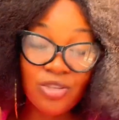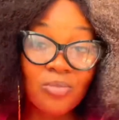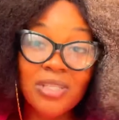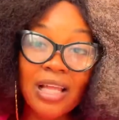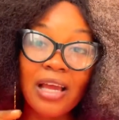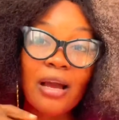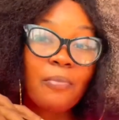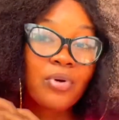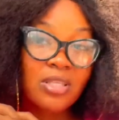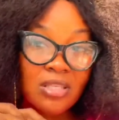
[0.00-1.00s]
something like that.
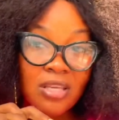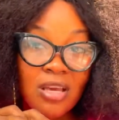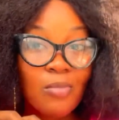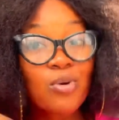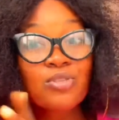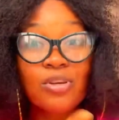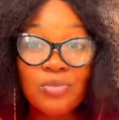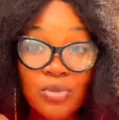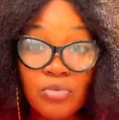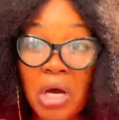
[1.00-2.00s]
But most
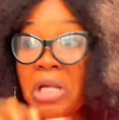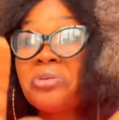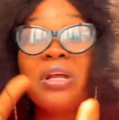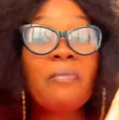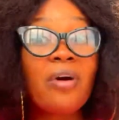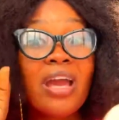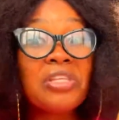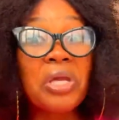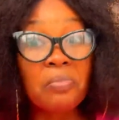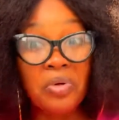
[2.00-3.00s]
hospital, I don't know about
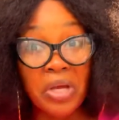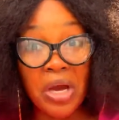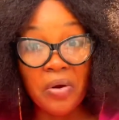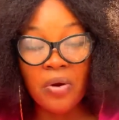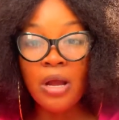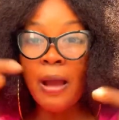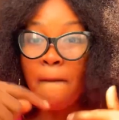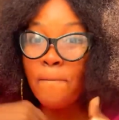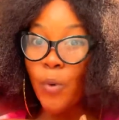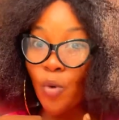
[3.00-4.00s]
any employer,
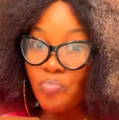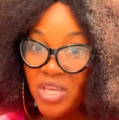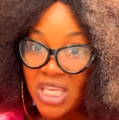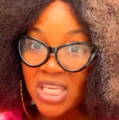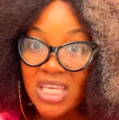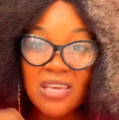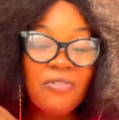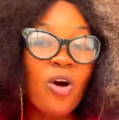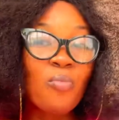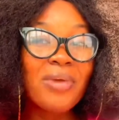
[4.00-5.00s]
but me, if
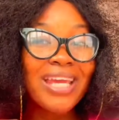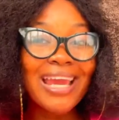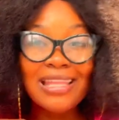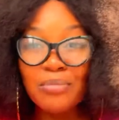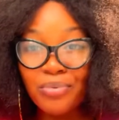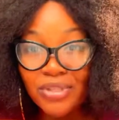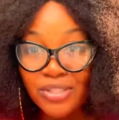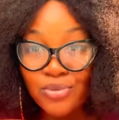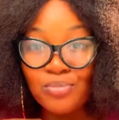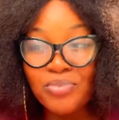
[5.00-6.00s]
I will make
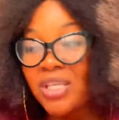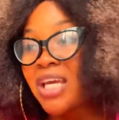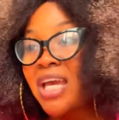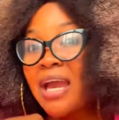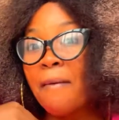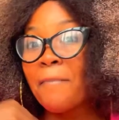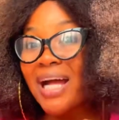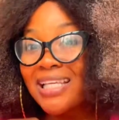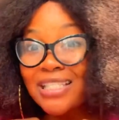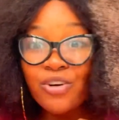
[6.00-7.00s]
anybody to be
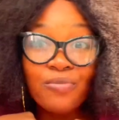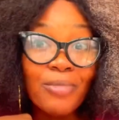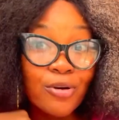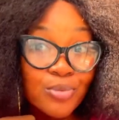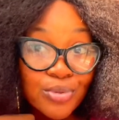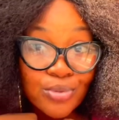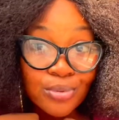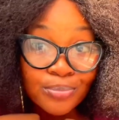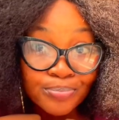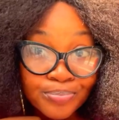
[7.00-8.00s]
manager of my hospital,
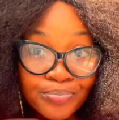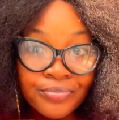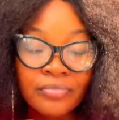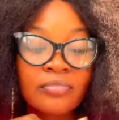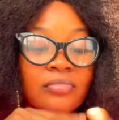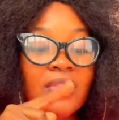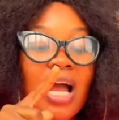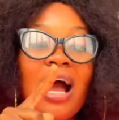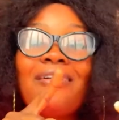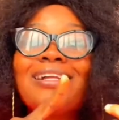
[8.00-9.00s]

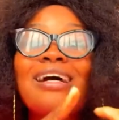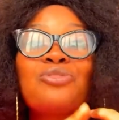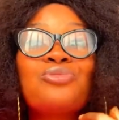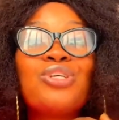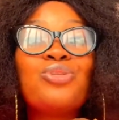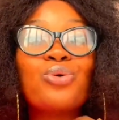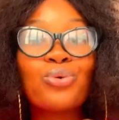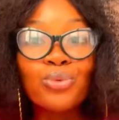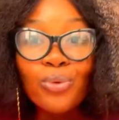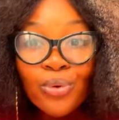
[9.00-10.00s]
I rather choose a
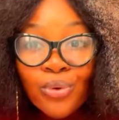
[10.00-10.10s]
doctor,